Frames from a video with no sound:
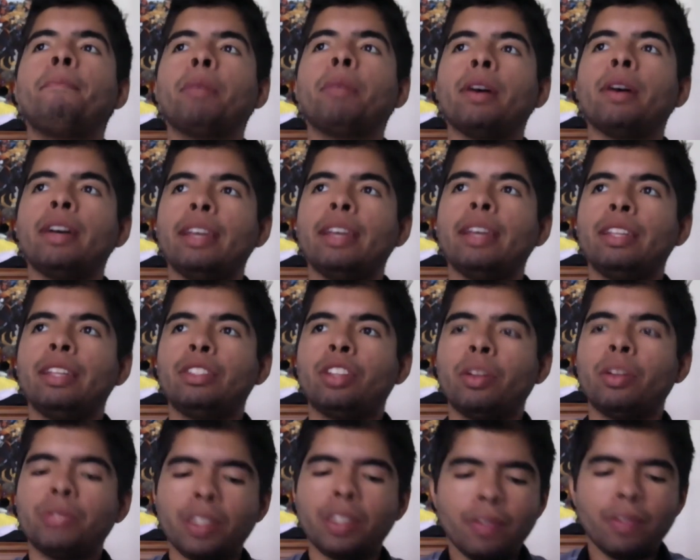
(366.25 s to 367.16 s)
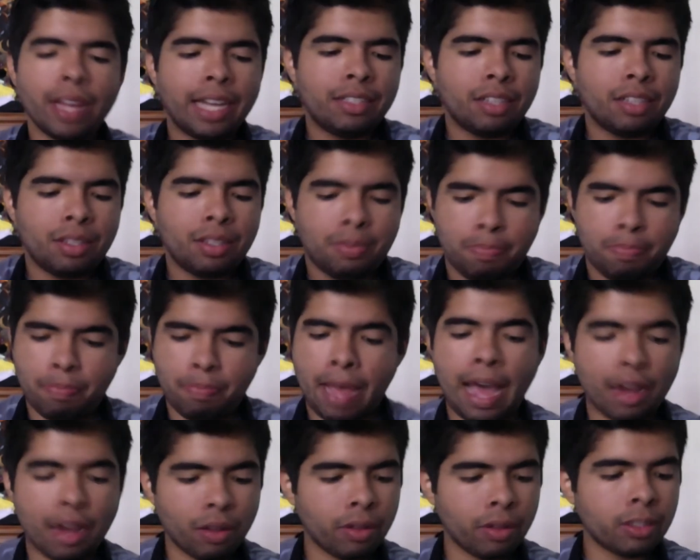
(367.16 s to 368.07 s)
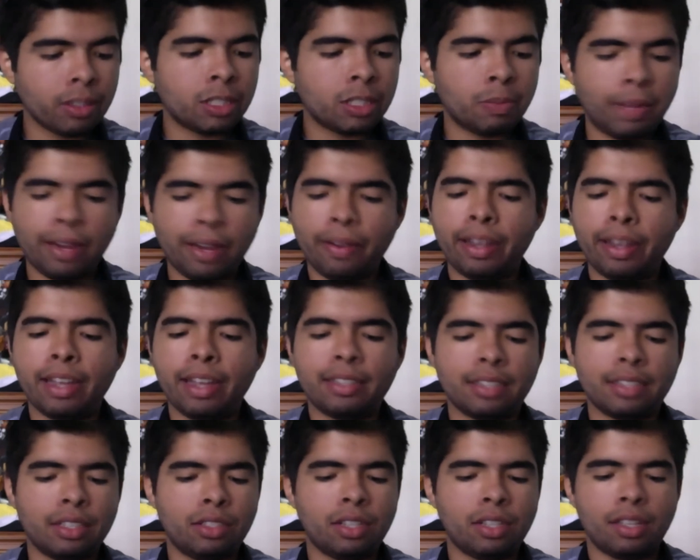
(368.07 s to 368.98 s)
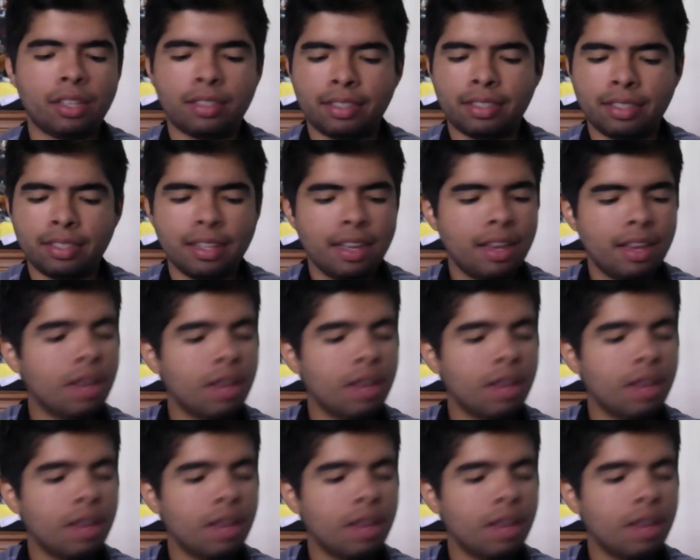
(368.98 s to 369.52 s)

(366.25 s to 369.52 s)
But in terms of like just battle experience and just